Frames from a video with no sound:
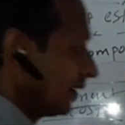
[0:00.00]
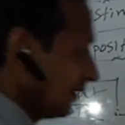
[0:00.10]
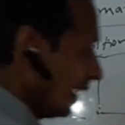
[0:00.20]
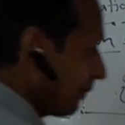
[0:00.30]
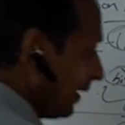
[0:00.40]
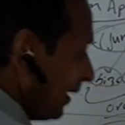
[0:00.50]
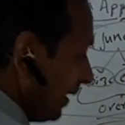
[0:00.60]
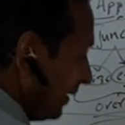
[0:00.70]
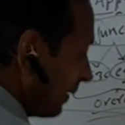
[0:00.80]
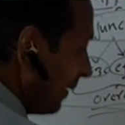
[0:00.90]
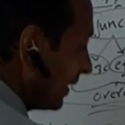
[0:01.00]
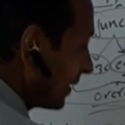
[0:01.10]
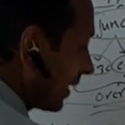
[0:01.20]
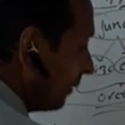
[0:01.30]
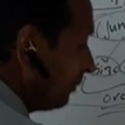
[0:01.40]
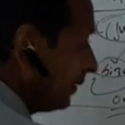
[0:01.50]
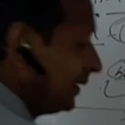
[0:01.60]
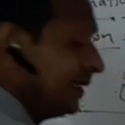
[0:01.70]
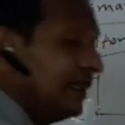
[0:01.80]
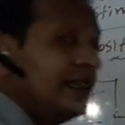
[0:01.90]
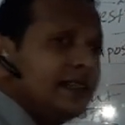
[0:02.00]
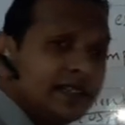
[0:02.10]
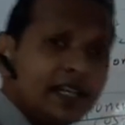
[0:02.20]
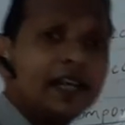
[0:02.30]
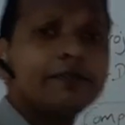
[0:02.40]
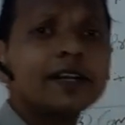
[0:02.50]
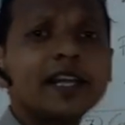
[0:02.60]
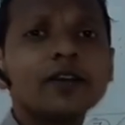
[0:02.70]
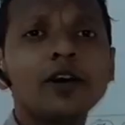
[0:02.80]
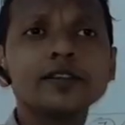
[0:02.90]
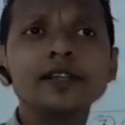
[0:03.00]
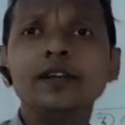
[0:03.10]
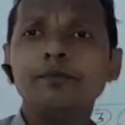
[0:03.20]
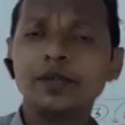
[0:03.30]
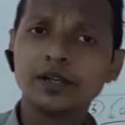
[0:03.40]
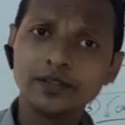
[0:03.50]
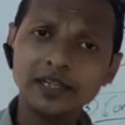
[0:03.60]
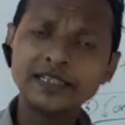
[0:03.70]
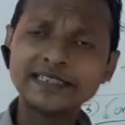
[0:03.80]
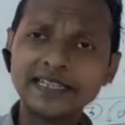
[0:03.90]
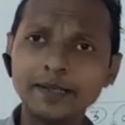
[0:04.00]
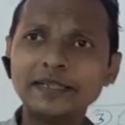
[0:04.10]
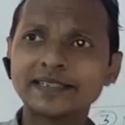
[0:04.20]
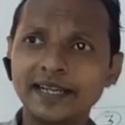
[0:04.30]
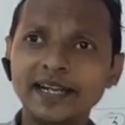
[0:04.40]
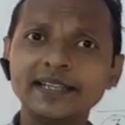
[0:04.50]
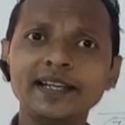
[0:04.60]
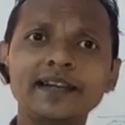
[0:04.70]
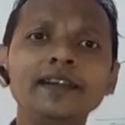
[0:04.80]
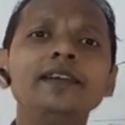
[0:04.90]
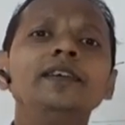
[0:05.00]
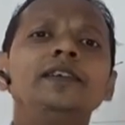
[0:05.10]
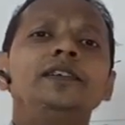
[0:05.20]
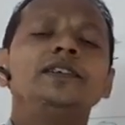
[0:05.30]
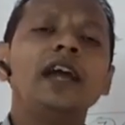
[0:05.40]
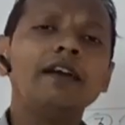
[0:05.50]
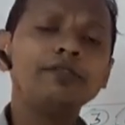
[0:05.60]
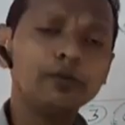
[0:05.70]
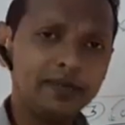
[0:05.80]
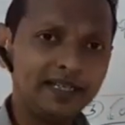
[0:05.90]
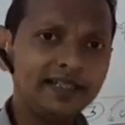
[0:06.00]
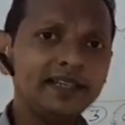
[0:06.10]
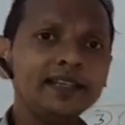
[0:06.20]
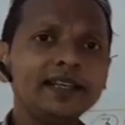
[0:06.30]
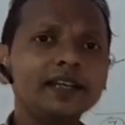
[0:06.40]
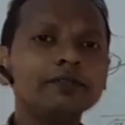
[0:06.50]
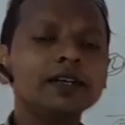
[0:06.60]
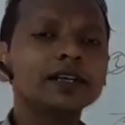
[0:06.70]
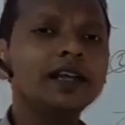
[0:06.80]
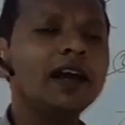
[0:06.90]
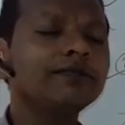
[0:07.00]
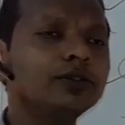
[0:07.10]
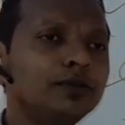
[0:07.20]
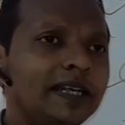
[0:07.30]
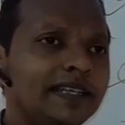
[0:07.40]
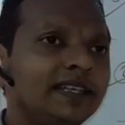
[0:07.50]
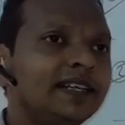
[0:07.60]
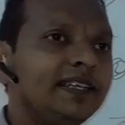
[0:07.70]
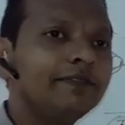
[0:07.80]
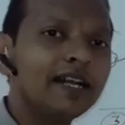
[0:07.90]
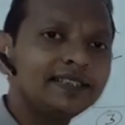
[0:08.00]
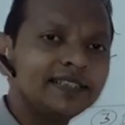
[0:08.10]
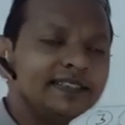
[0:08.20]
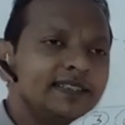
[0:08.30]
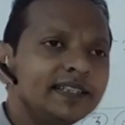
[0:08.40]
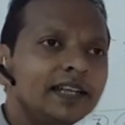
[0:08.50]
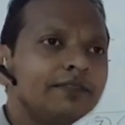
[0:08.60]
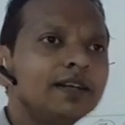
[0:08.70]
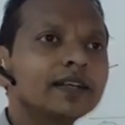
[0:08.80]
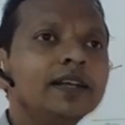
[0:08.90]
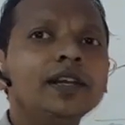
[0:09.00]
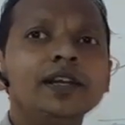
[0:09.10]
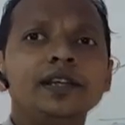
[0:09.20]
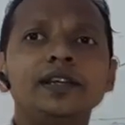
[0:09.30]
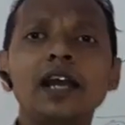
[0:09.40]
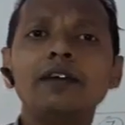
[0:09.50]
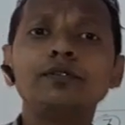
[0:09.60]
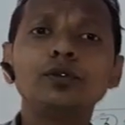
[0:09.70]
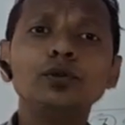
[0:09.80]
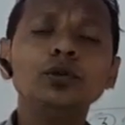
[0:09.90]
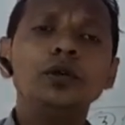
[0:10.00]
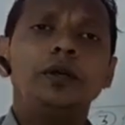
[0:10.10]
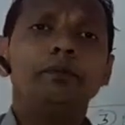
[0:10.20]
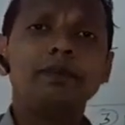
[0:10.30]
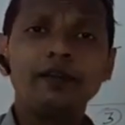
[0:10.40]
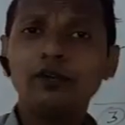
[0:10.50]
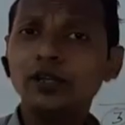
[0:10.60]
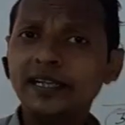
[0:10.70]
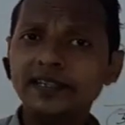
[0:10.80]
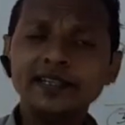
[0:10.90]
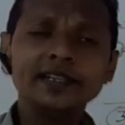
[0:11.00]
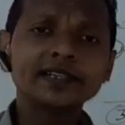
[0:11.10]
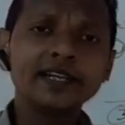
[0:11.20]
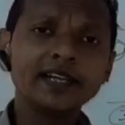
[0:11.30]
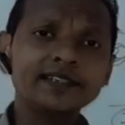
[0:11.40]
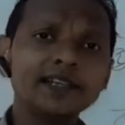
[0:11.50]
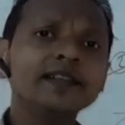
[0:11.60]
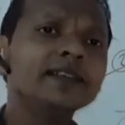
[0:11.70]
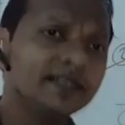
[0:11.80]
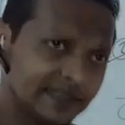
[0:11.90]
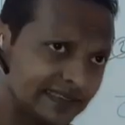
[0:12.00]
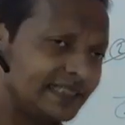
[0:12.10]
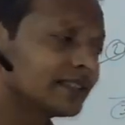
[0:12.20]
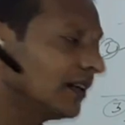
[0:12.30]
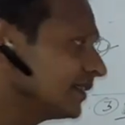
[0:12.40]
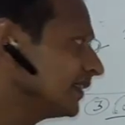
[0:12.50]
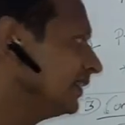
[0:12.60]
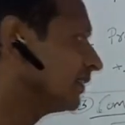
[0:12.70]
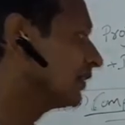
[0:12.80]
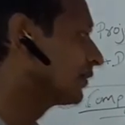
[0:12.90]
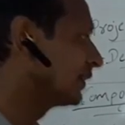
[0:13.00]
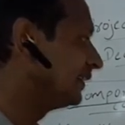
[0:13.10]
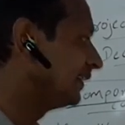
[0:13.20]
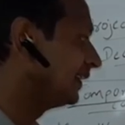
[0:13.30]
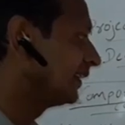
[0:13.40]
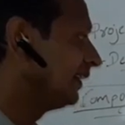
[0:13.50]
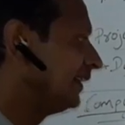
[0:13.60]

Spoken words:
There might come the networking cost, because all the setup is connected. You have to maintain the network, you have to maintain the devices in the network, you have to pay for the internet connection. This cost is also considered.